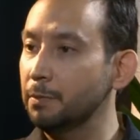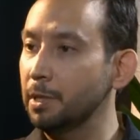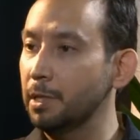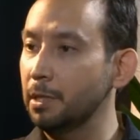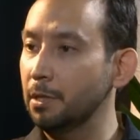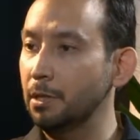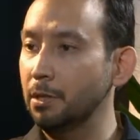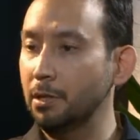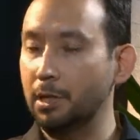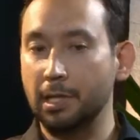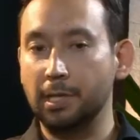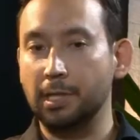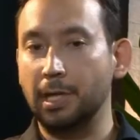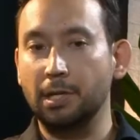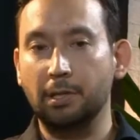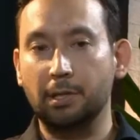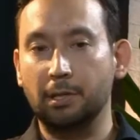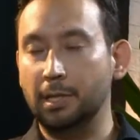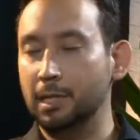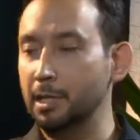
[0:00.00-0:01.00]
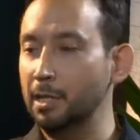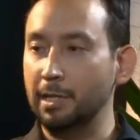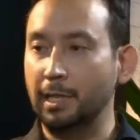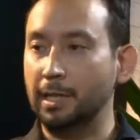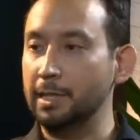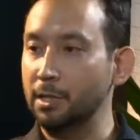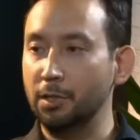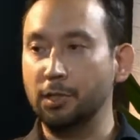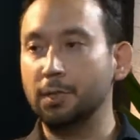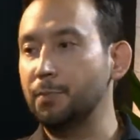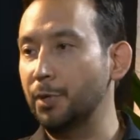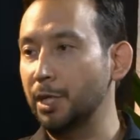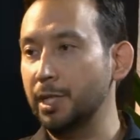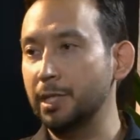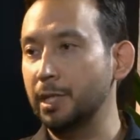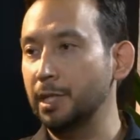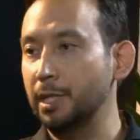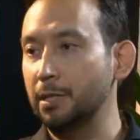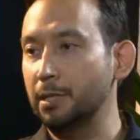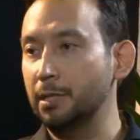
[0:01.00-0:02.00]
within an organization's Excel
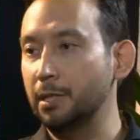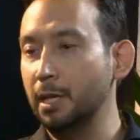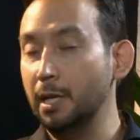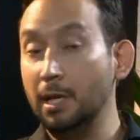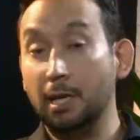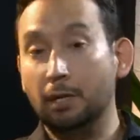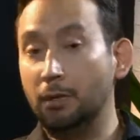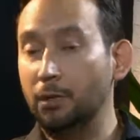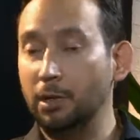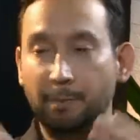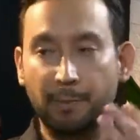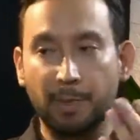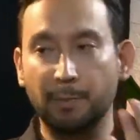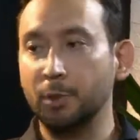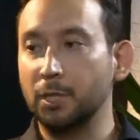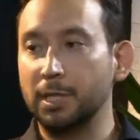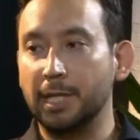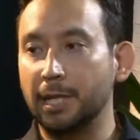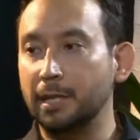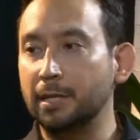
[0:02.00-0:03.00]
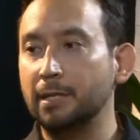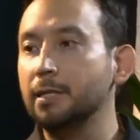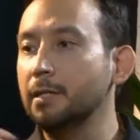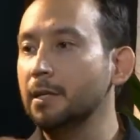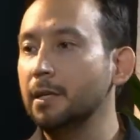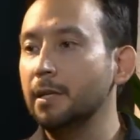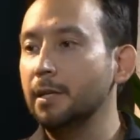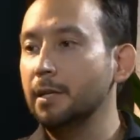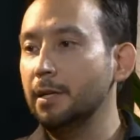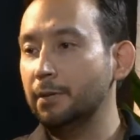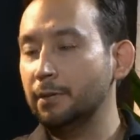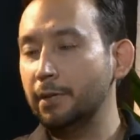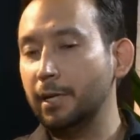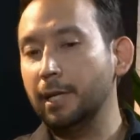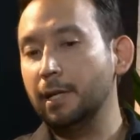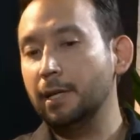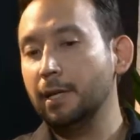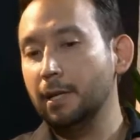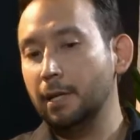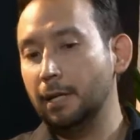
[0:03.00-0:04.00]
spreadsheets or in people's heads,
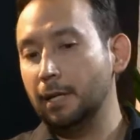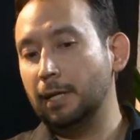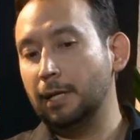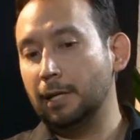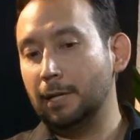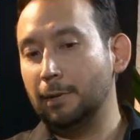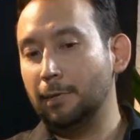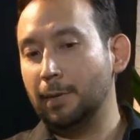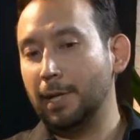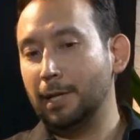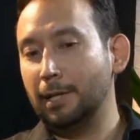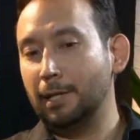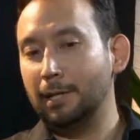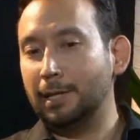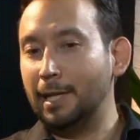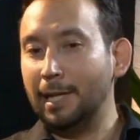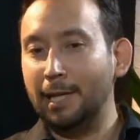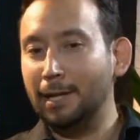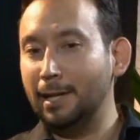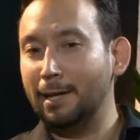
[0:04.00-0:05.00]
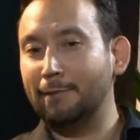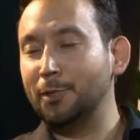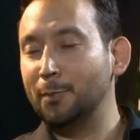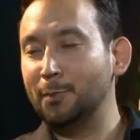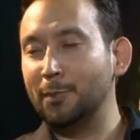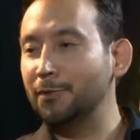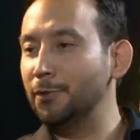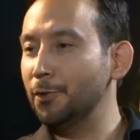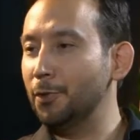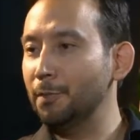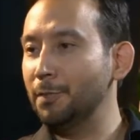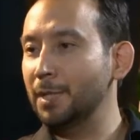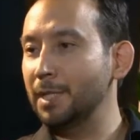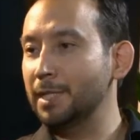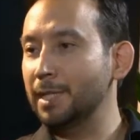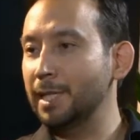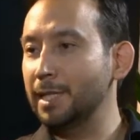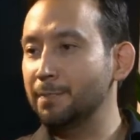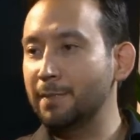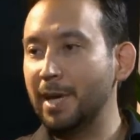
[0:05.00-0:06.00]
right? And they have to perform this
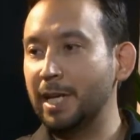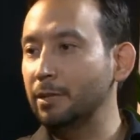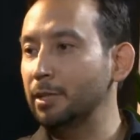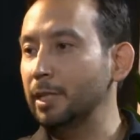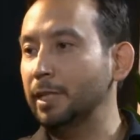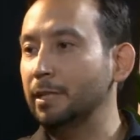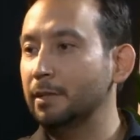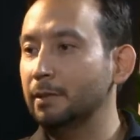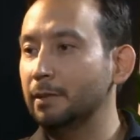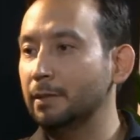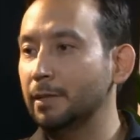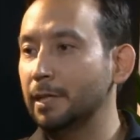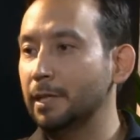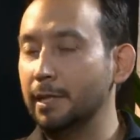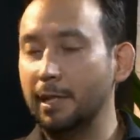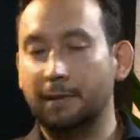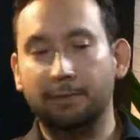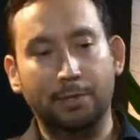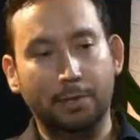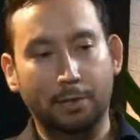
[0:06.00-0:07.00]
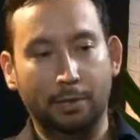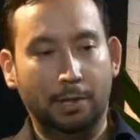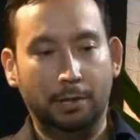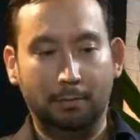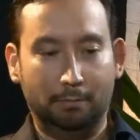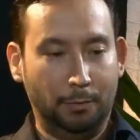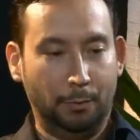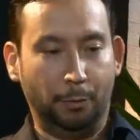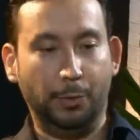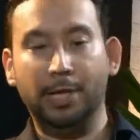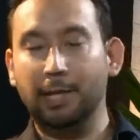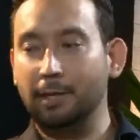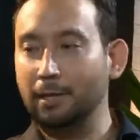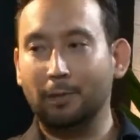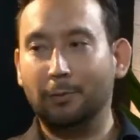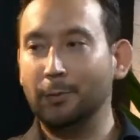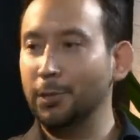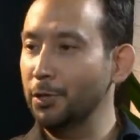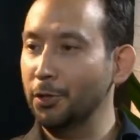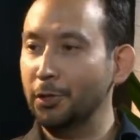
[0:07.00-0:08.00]
test manually, right? They have to read
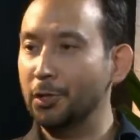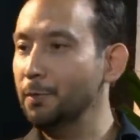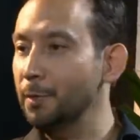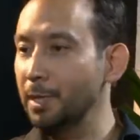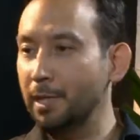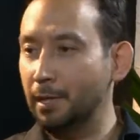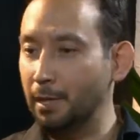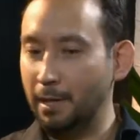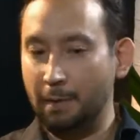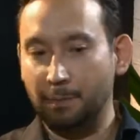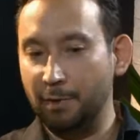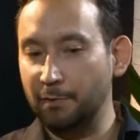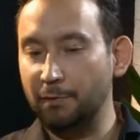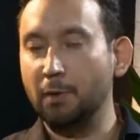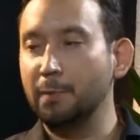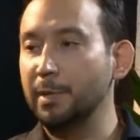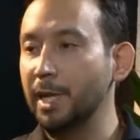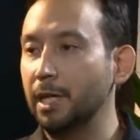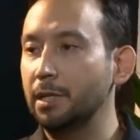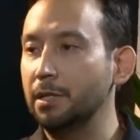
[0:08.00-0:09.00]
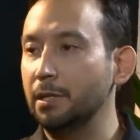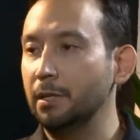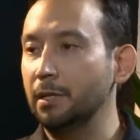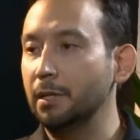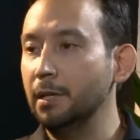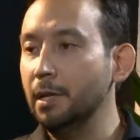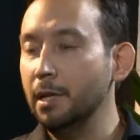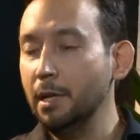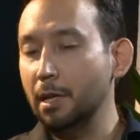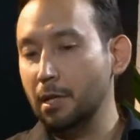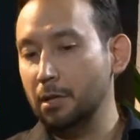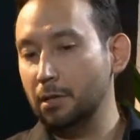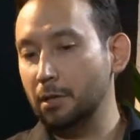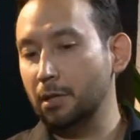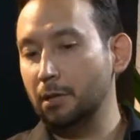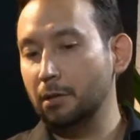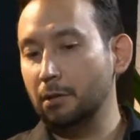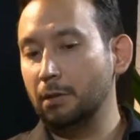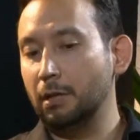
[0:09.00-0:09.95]
a Word document and perform an action. So